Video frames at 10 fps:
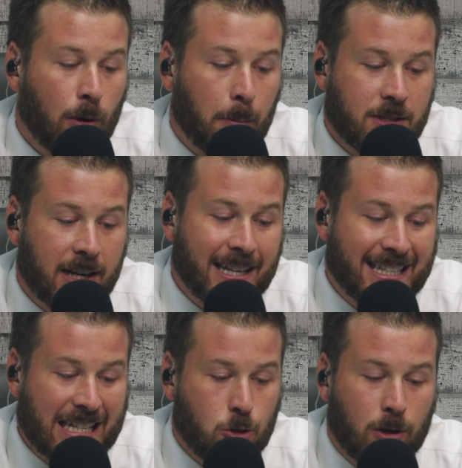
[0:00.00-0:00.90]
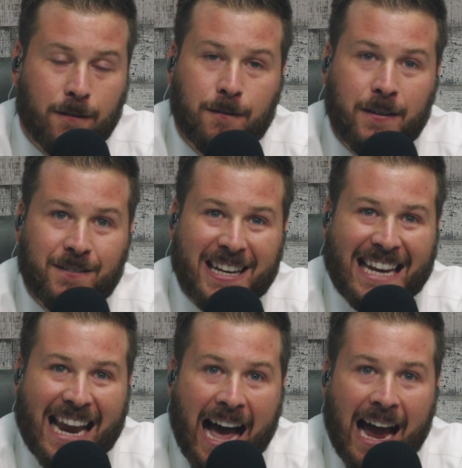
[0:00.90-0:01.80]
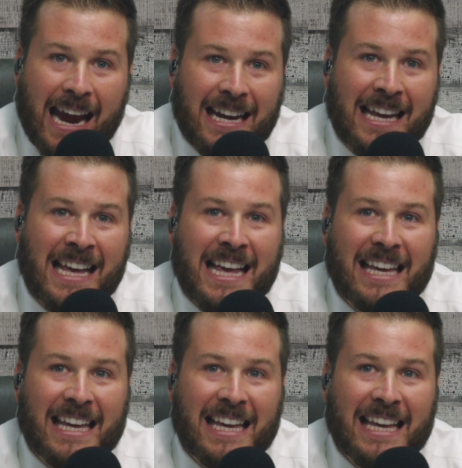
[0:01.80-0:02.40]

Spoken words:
representing District 59,